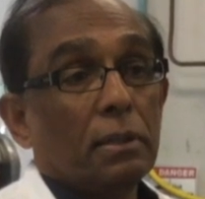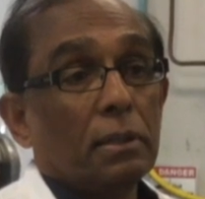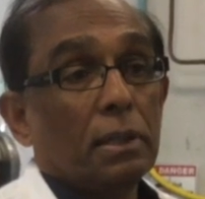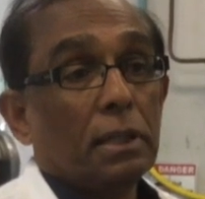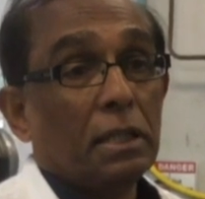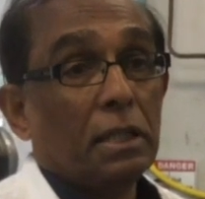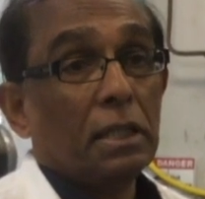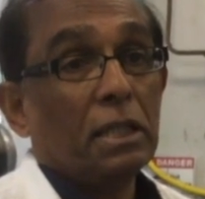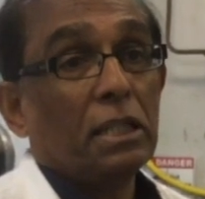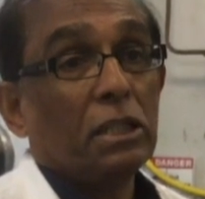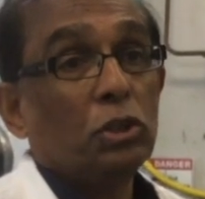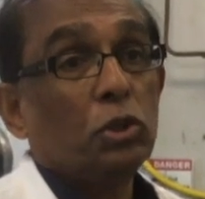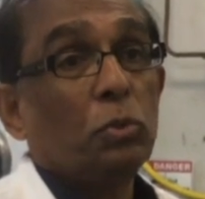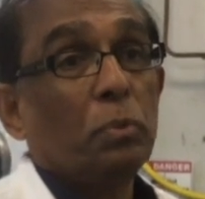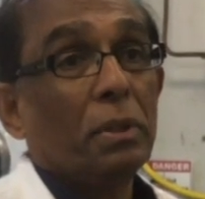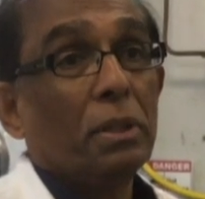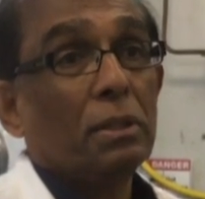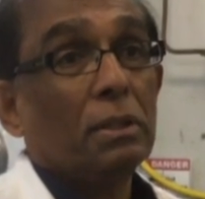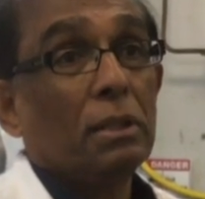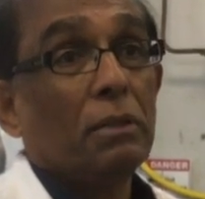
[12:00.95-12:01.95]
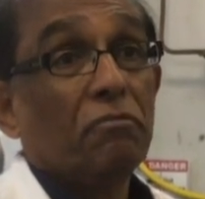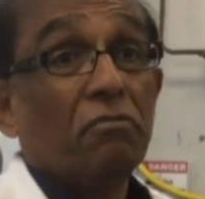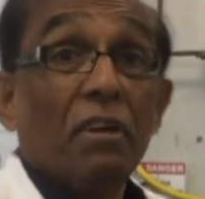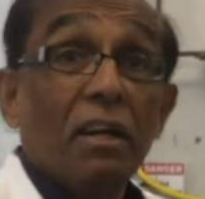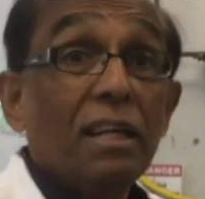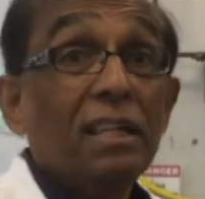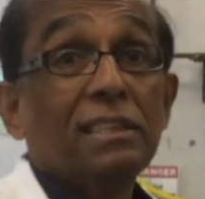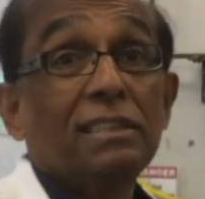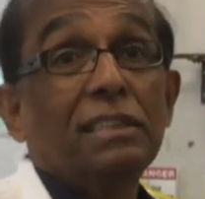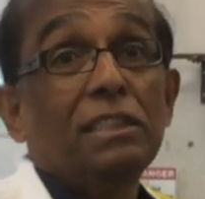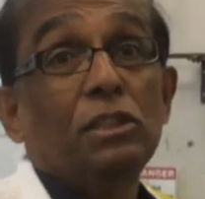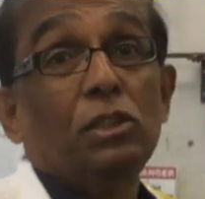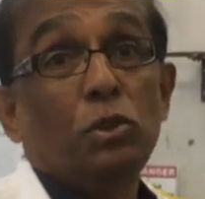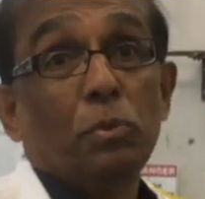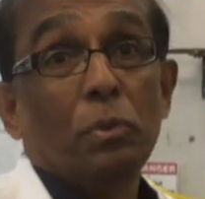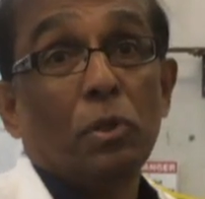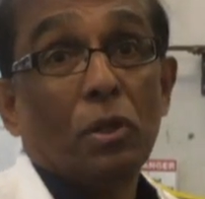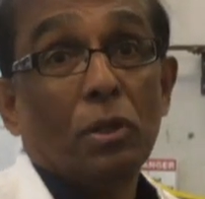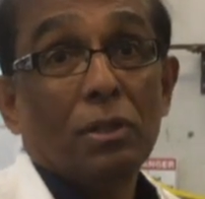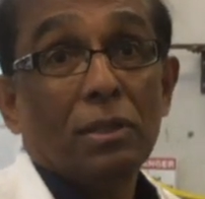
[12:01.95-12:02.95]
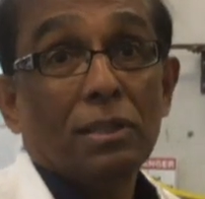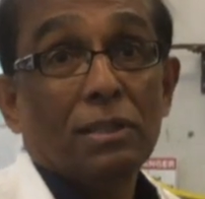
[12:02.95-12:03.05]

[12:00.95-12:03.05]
it needs to be, the furnace needs to be,